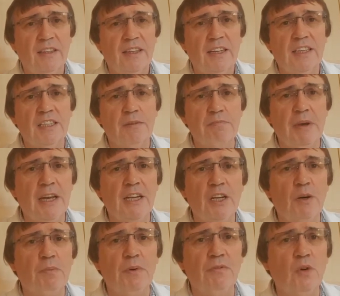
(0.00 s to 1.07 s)
It's made
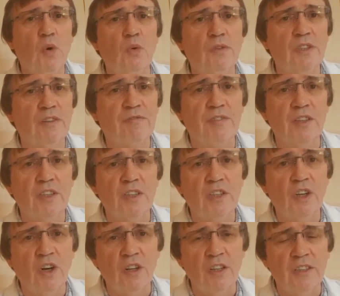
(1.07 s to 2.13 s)
up of all different
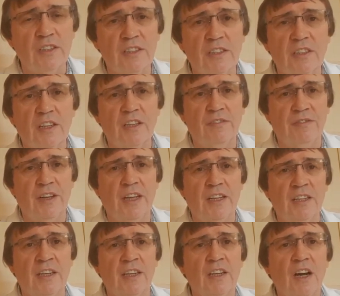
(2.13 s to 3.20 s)
colours of
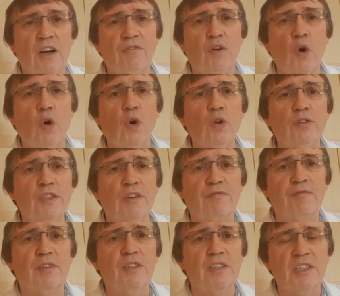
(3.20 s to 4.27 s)
ink, of all
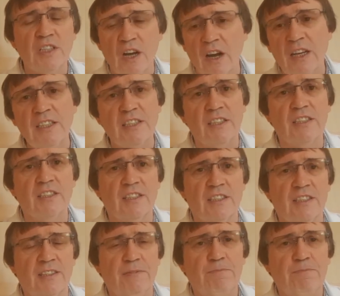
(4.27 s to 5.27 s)
different sizes.